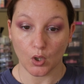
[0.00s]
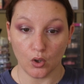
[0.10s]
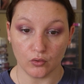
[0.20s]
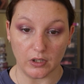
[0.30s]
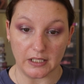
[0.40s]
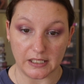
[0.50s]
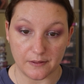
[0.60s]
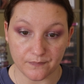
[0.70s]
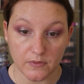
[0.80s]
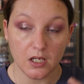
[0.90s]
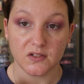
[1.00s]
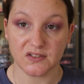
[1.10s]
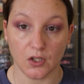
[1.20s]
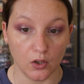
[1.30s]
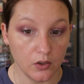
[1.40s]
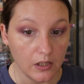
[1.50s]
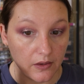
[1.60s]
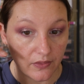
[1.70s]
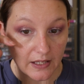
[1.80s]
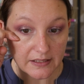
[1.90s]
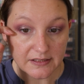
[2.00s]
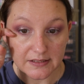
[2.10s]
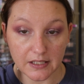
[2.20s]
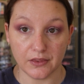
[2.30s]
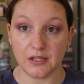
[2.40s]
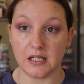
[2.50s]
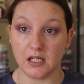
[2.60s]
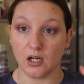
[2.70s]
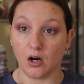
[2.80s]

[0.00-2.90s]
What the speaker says: Alrighty, so that's the